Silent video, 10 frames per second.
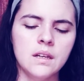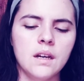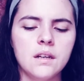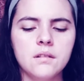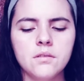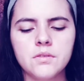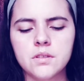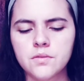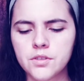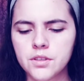I don't know if this
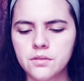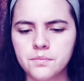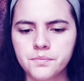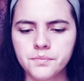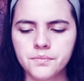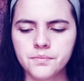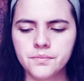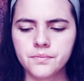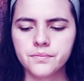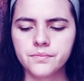is for you.
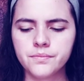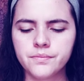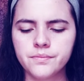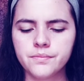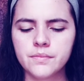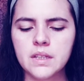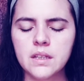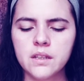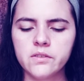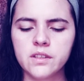I
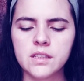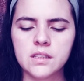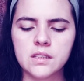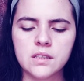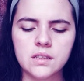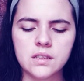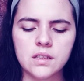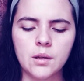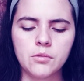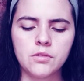feel like this
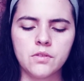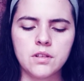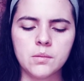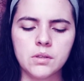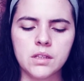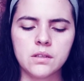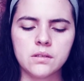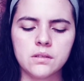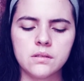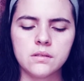came through for something
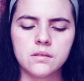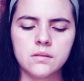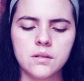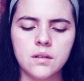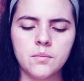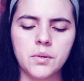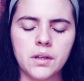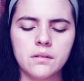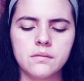else. But